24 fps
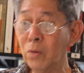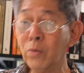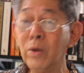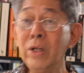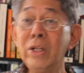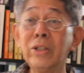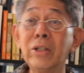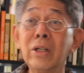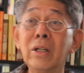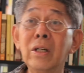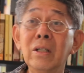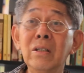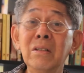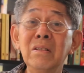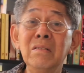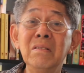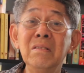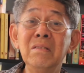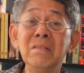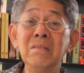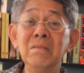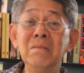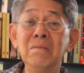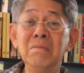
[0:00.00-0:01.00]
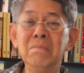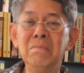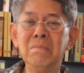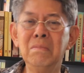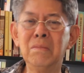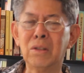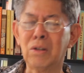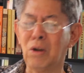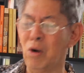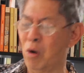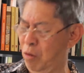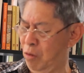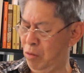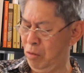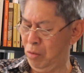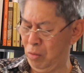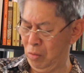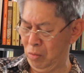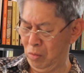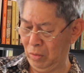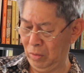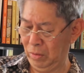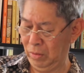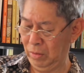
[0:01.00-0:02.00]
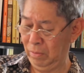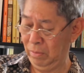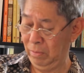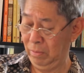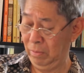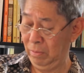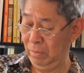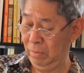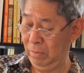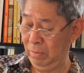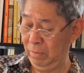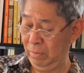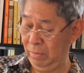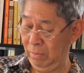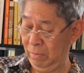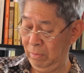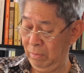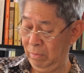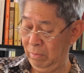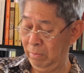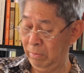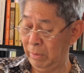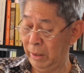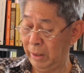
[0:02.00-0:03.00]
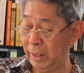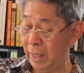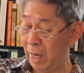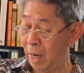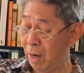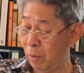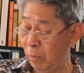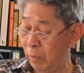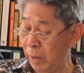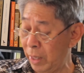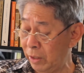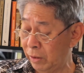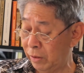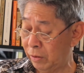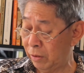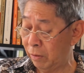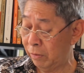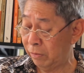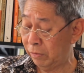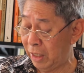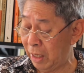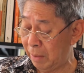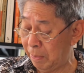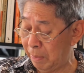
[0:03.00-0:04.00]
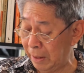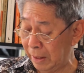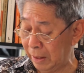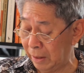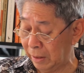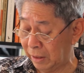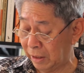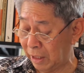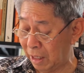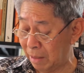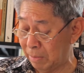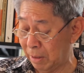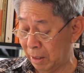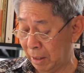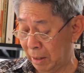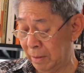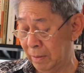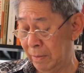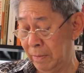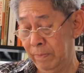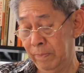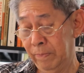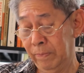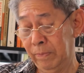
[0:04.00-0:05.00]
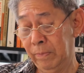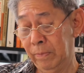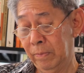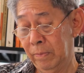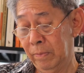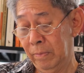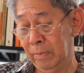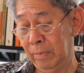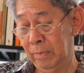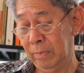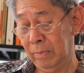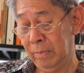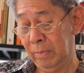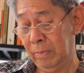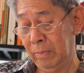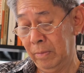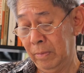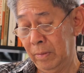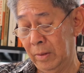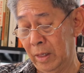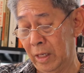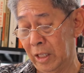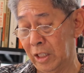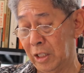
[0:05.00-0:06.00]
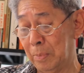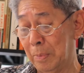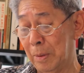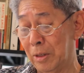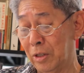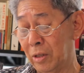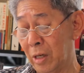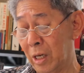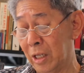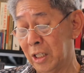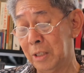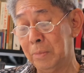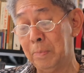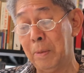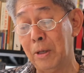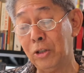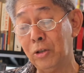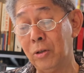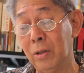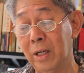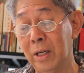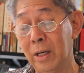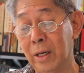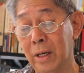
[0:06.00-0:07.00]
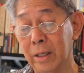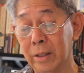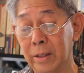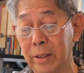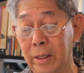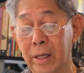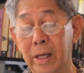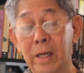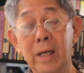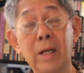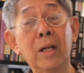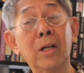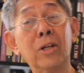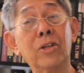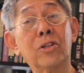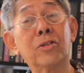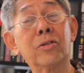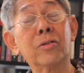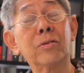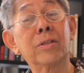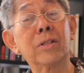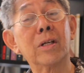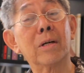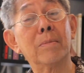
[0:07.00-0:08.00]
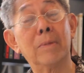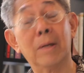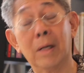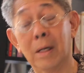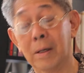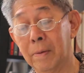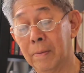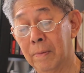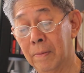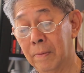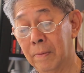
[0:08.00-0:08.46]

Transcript: Winter? Cold. But there are ways of keeping summer, especially an English summer.